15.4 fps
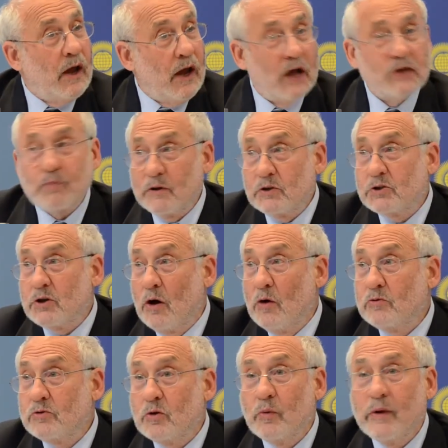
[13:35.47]
has been
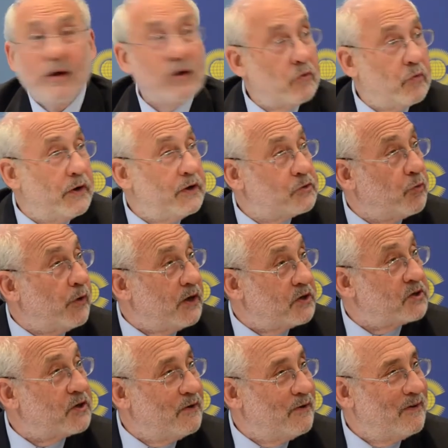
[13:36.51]
shown to increase risk.